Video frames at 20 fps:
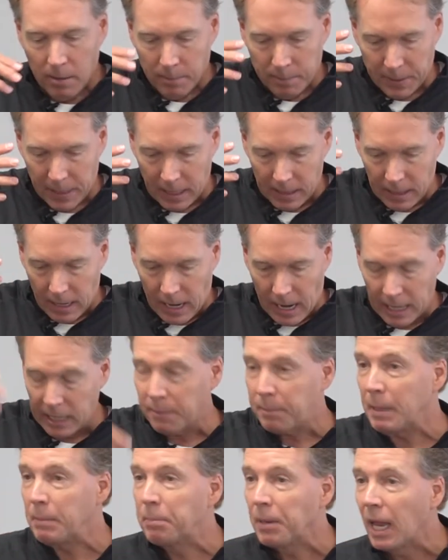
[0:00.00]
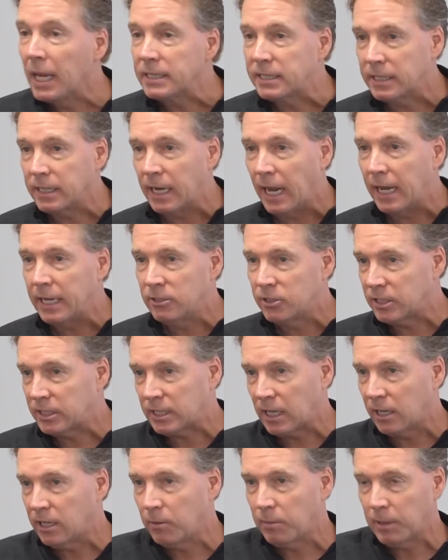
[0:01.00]
but I'm going to be blunt today and
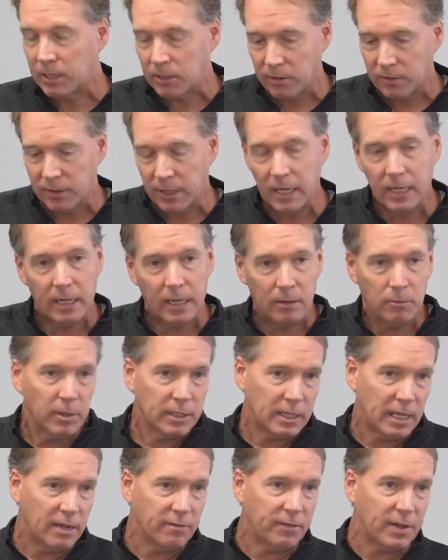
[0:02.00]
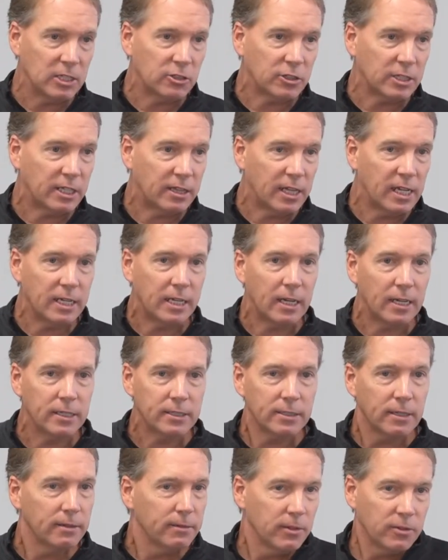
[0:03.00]
just tell you what they're thinking. What they eventually think
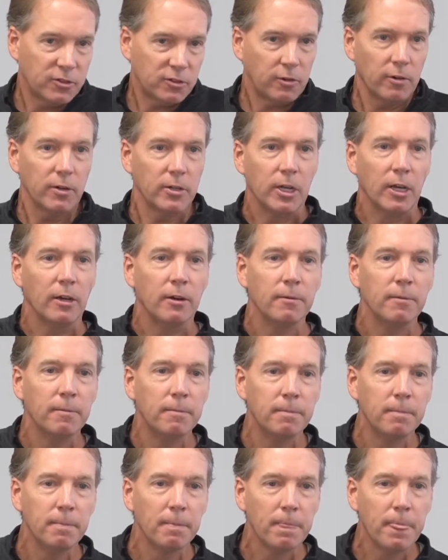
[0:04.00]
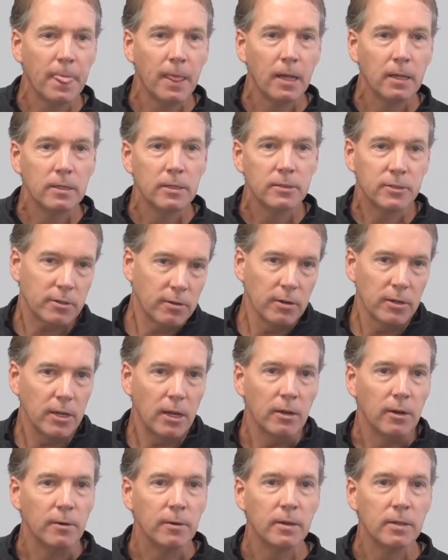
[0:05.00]
is, screw you. Screw
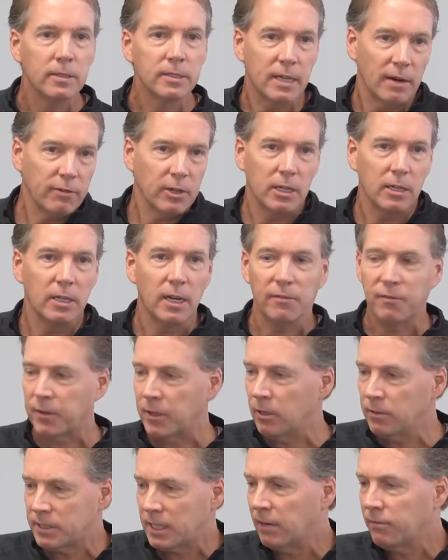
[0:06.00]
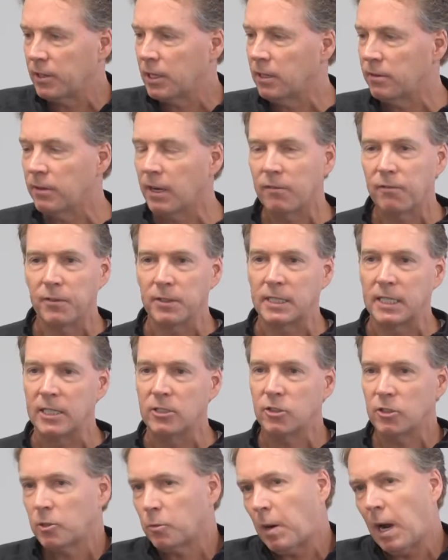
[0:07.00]
you. It's never good enough for you. It's never good enough for
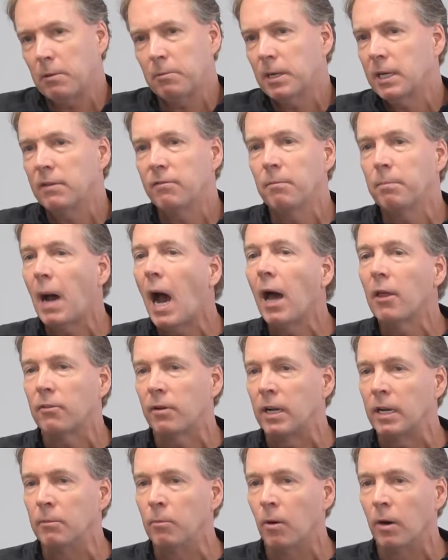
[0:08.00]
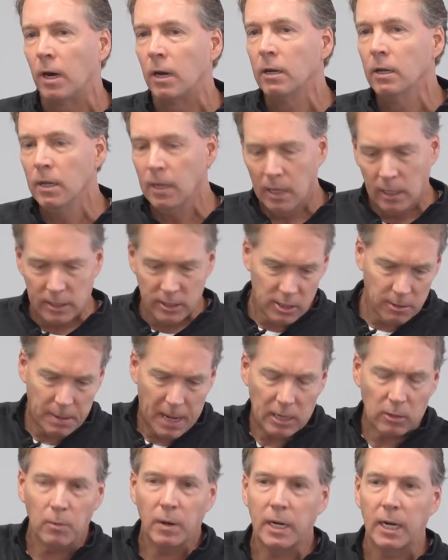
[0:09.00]
teachers. Why would I even bother anymore? Because no
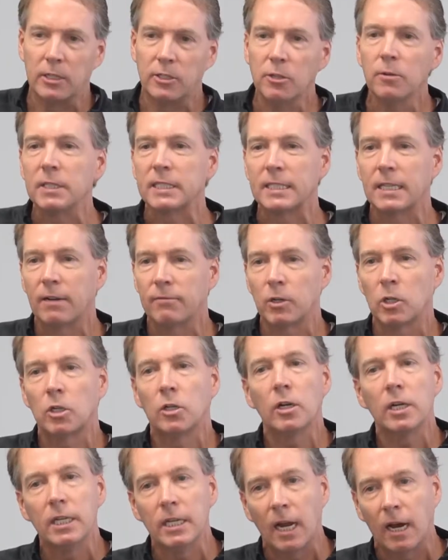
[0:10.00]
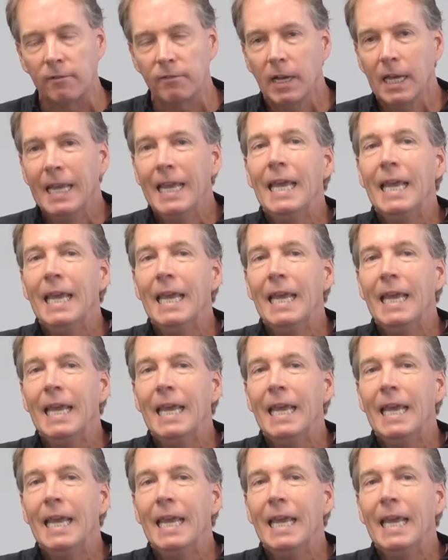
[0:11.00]
matter what I do, it's never good enough.